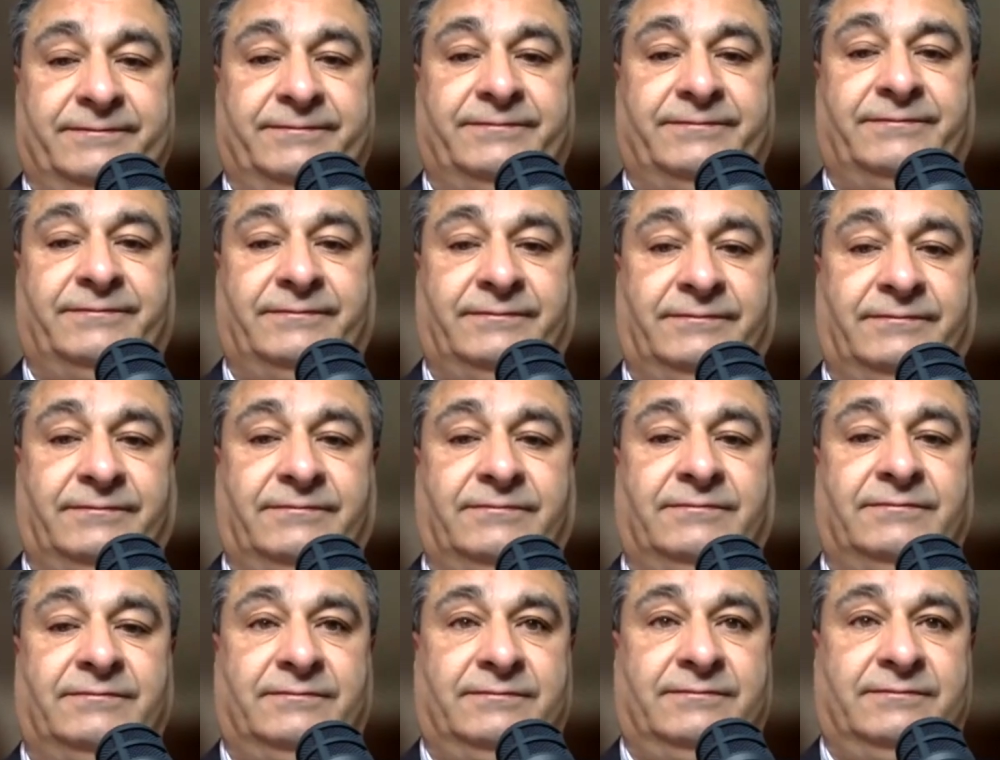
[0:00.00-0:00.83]

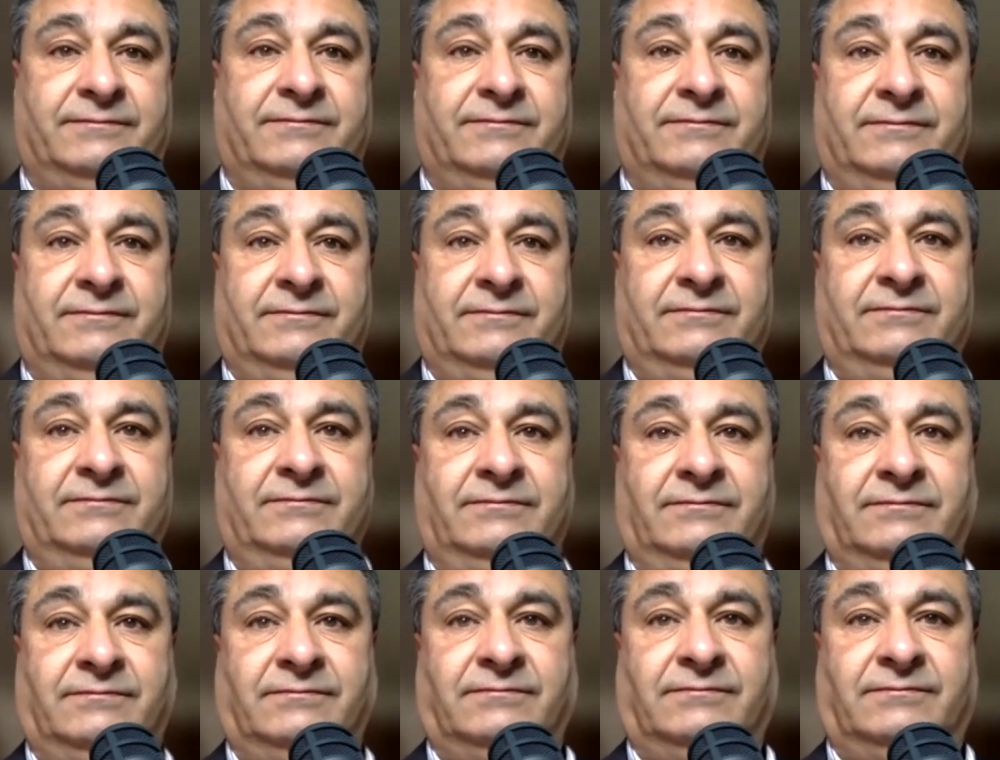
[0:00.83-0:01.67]

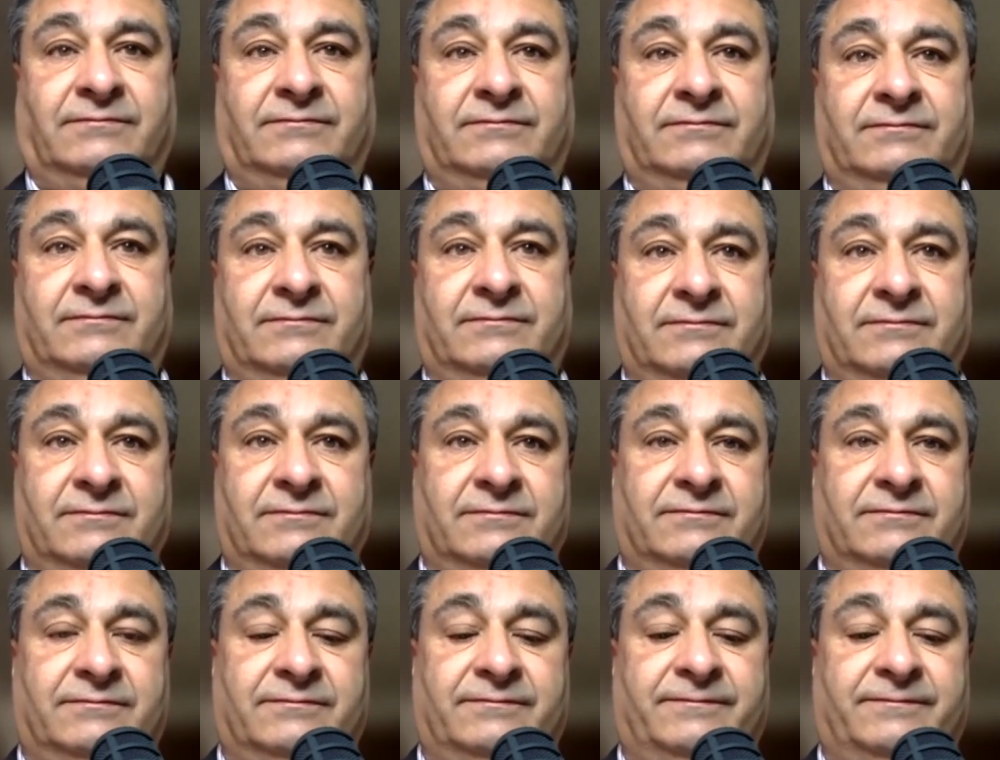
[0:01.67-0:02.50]

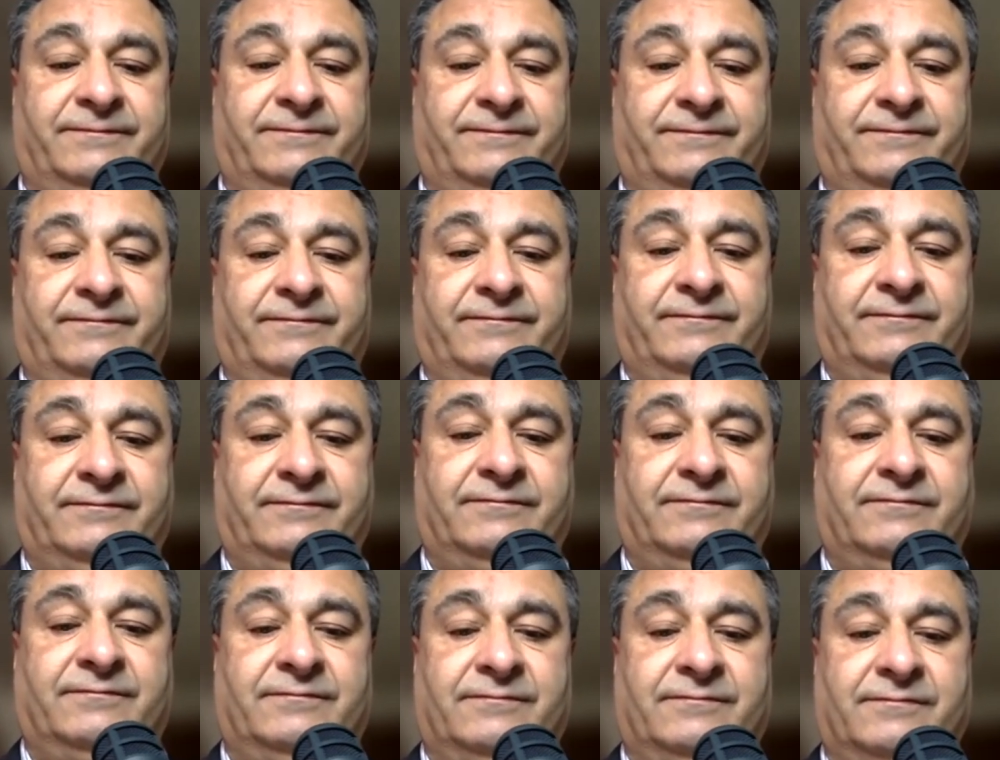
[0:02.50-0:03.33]

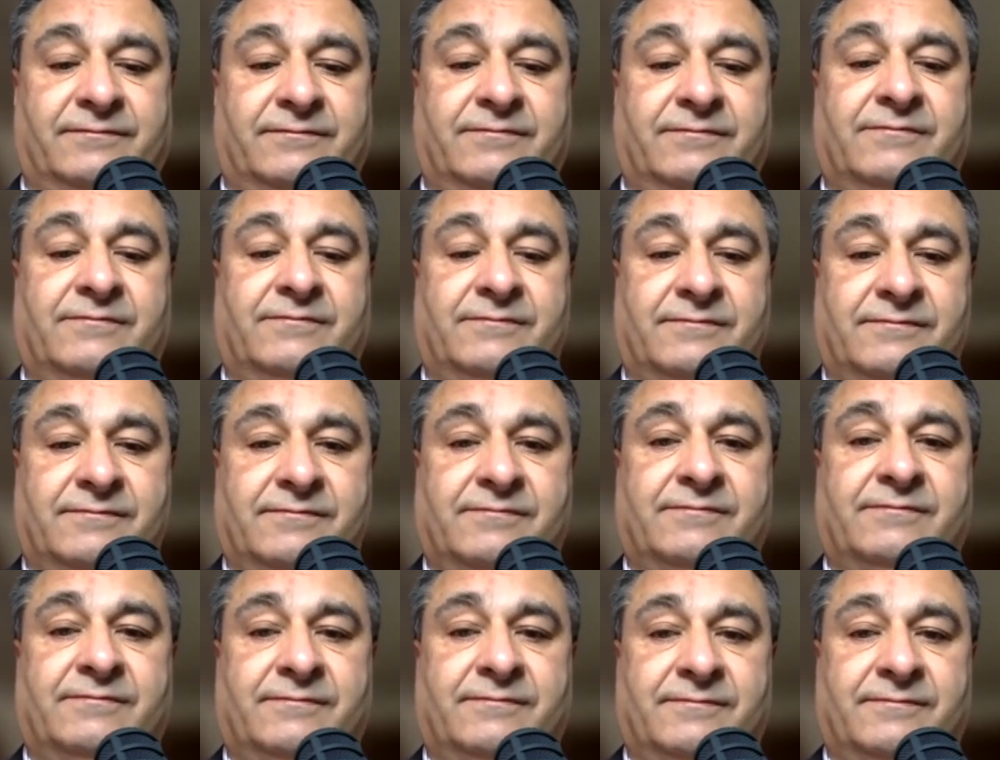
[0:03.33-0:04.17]

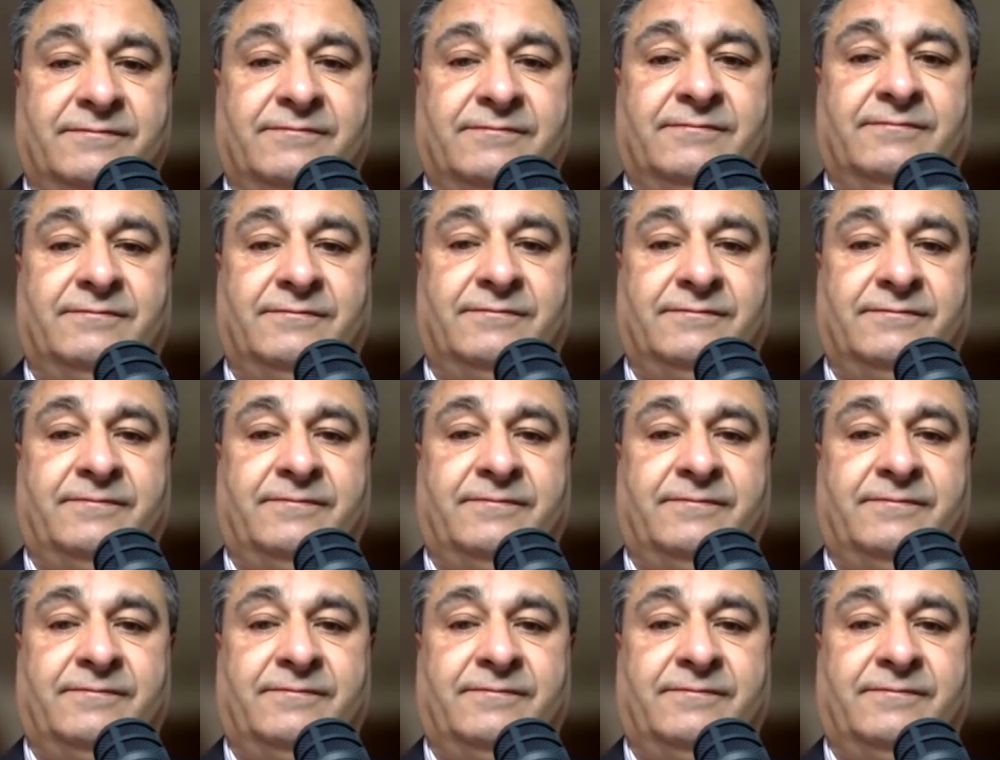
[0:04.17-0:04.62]
(silent)